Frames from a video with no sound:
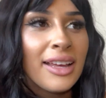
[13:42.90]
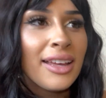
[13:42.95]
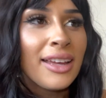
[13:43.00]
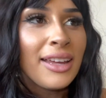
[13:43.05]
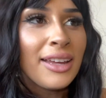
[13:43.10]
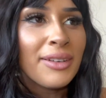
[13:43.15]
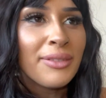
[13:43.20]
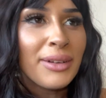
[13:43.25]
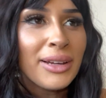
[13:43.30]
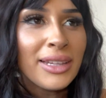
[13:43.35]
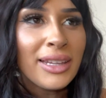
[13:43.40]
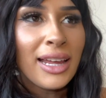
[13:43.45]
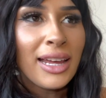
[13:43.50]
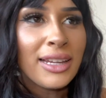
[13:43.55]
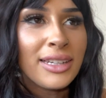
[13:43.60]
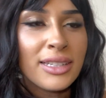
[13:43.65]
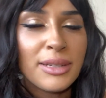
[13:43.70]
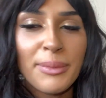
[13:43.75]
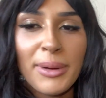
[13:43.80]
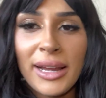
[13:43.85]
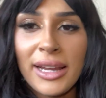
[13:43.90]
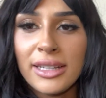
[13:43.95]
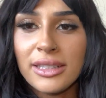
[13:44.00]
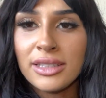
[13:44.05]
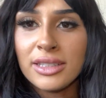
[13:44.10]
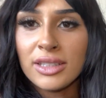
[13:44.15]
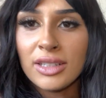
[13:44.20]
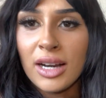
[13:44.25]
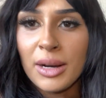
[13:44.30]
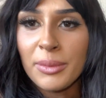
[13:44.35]
he went, like, to my
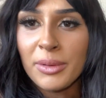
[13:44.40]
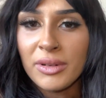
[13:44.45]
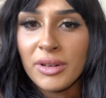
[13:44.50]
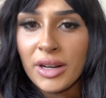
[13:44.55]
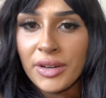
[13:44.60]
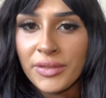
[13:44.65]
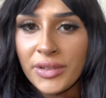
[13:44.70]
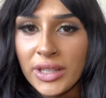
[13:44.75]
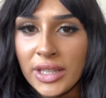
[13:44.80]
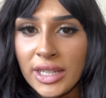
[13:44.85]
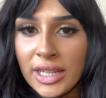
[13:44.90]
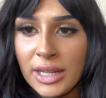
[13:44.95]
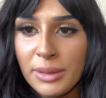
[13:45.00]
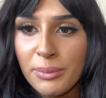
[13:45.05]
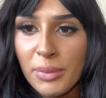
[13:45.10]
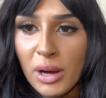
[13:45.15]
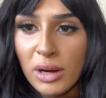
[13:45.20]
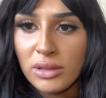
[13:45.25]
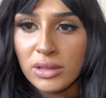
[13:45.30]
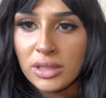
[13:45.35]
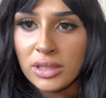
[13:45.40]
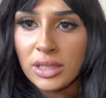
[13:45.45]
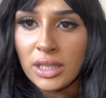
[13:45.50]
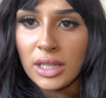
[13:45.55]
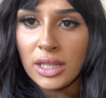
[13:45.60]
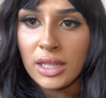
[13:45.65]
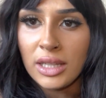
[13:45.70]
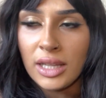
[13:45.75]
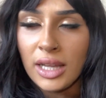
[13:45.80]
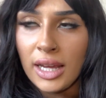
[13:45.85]
Instagram or whatever. And then he
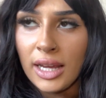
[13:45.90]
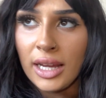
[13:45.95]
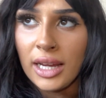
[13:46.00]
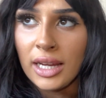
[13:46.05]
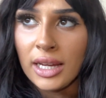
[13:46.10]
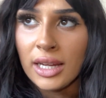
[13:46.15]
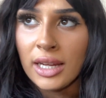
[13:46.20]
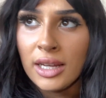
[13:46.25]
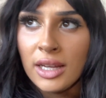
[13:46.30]
posted, like,